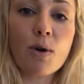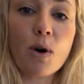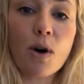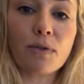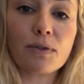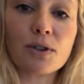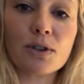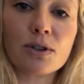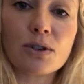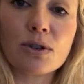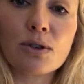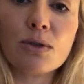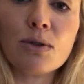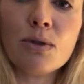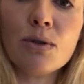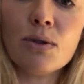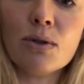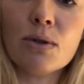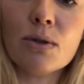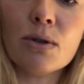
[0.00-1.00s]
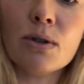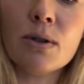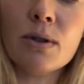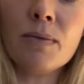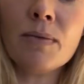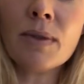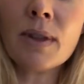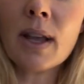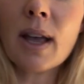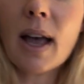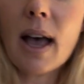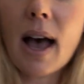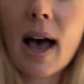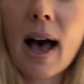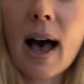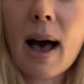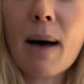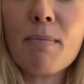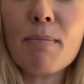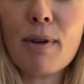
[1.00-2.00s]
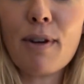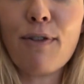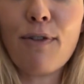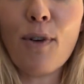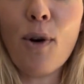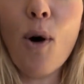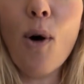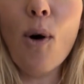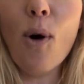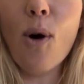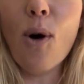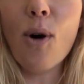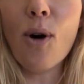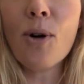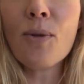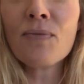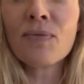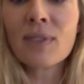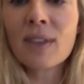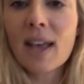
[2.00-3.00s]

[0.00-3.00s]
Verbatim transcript: off to school before